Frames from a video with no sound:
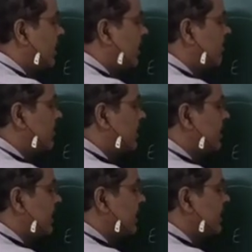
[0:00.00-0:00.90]
if the
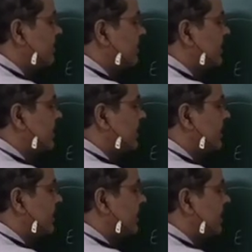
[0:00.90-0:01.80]
tree is present
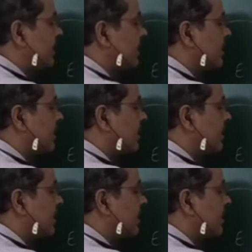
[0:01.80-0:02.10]
here